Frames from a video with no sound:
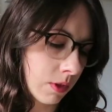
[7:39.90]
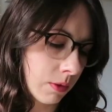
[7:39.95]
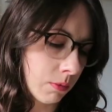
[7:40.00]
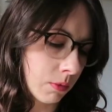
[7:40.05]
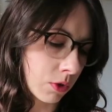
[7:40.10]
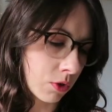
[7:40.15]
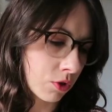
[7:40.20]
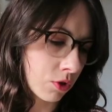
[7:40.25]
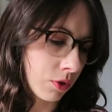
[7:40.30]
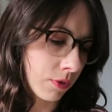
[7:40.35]
I'm
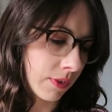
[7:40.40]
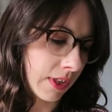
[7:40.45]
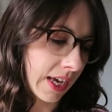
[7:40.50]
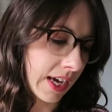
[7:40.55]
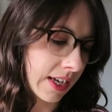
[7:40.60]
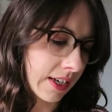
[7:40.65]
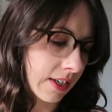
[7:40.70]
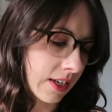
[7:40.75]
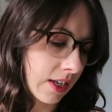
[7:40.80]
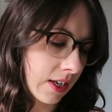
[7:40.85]
not sure if they
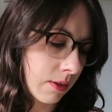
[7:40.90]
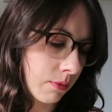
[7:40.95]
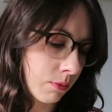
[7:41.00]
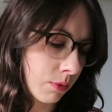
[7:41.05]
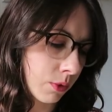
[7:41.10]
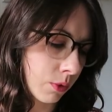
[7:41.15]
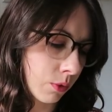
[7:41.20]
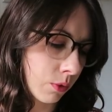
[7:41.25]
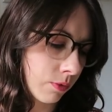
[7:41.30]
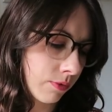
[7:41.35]
had
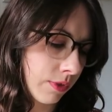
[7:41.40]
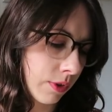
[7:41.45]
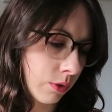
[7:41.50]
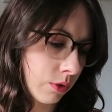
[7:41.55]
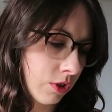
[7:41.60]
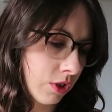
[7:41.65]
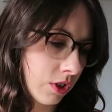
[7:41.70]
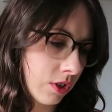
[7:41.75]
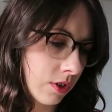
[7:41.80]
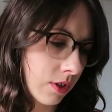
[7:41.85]
names or if it
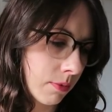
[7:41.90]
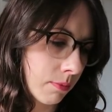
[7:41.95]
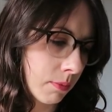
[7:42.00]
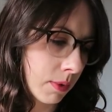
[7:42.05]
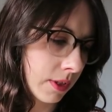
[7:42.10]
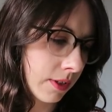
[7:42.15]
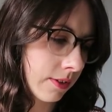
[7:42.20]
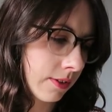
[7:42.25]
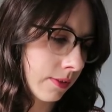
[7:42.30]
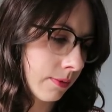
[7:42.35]
was just
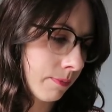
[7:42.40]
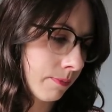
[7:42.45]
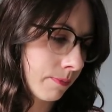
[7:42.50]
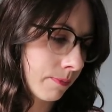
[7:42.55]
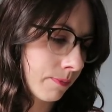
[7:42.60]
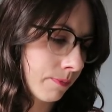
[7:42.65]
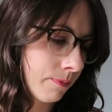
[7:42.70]
numbers.